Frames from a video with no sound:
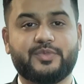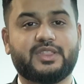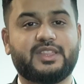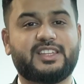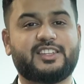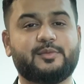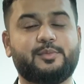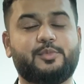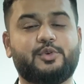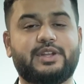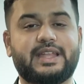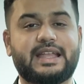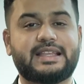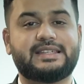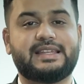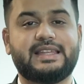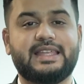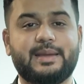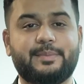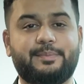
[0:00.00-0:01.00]
This will
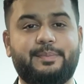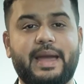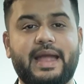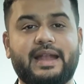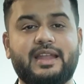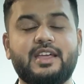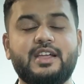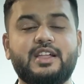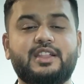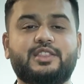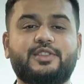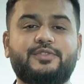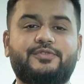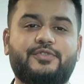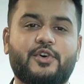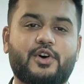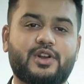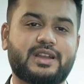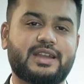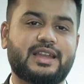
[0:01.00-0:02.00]
potentially impact the
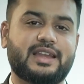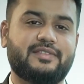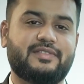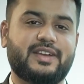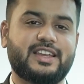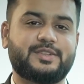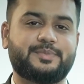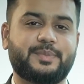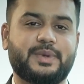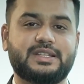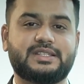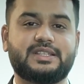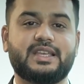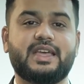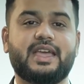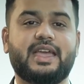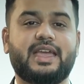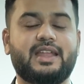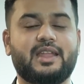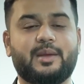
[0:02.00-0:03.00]
foreign investments
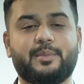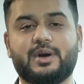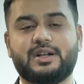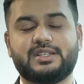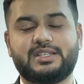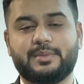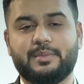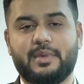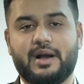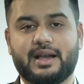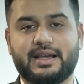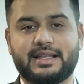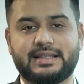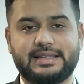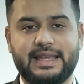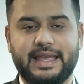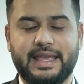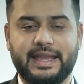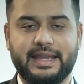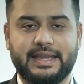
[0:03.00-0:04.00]
in emerging
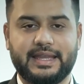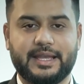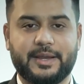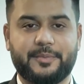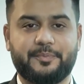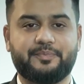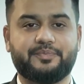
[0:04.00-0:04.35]
markets like India.